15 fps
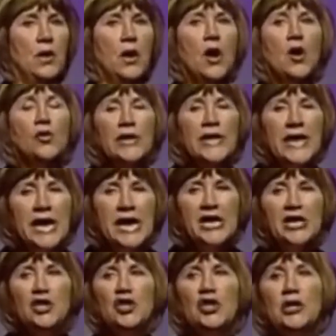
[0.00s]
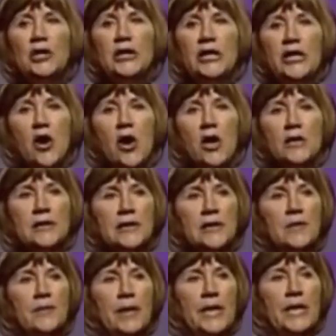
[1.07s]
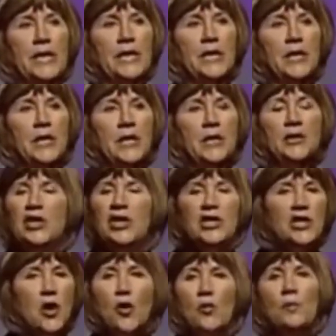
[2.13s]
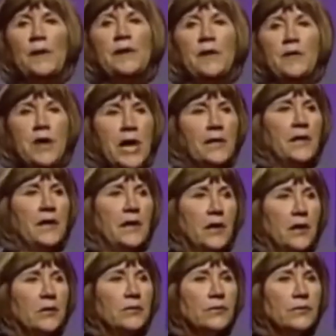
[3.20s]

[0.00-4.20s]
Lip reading: occasionally call somebody just hoping they're not there?